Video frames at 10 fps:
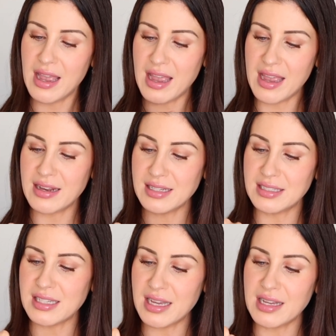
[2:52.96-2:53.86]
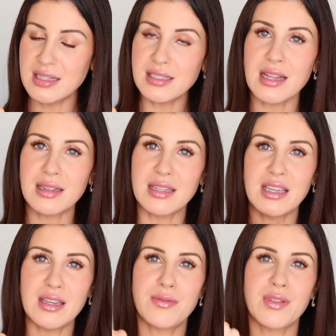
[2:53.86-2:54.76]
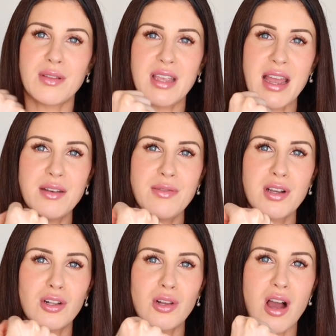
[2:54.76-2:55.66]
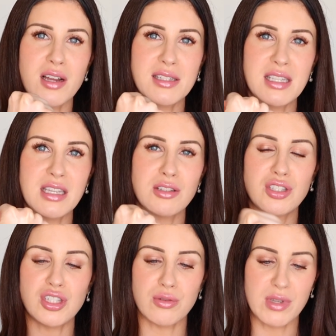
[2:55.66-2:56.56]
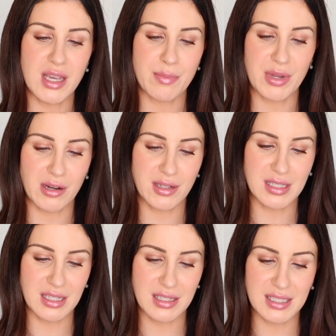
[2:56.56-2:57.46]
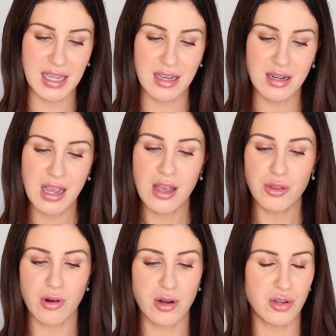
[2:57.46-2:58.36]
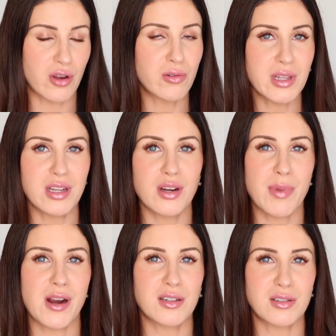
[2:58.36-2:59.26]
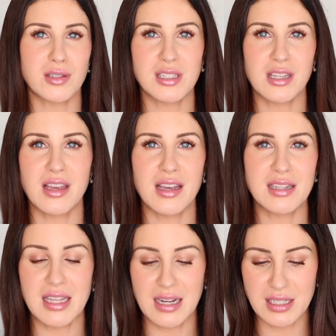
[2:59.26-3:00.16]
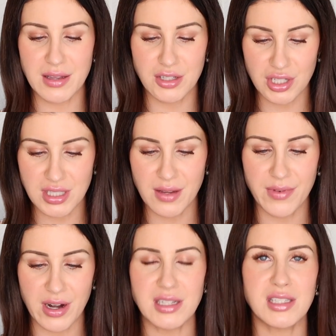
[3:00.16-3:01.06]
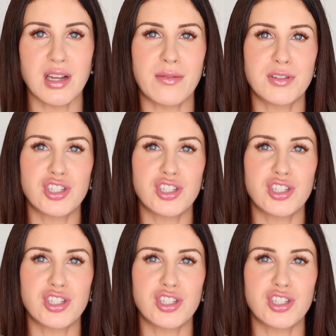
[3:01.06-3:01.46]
and it does leave kind of a glossy, dewy appearance to the skin. There are no glitter particles to this. It is just a very soft